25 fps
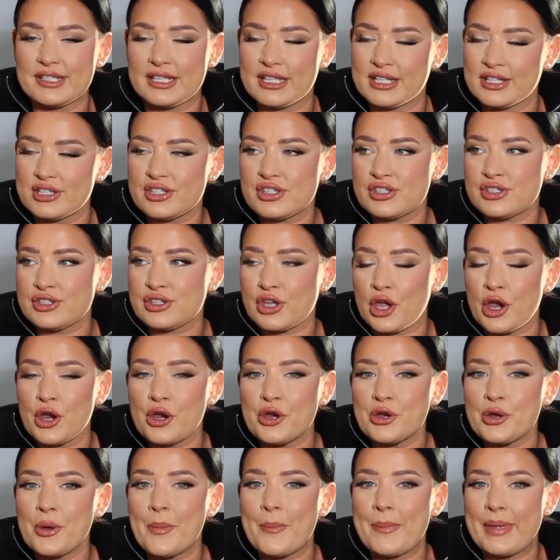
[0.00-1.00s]
He's
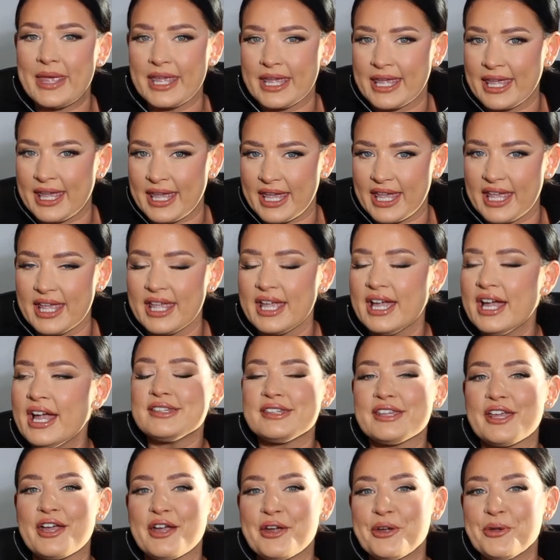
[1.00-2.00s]
so picky.
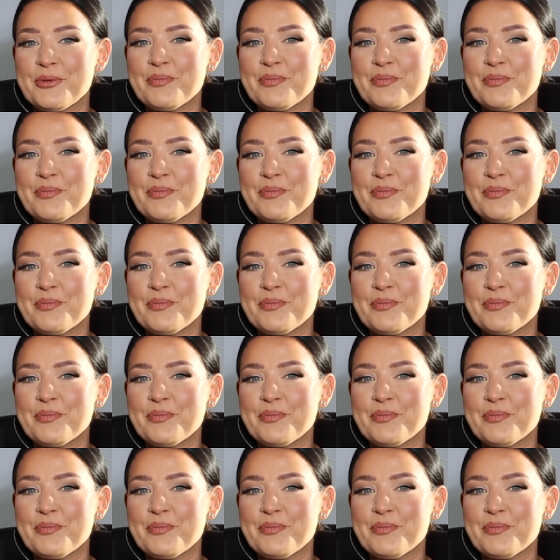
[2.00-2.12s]
So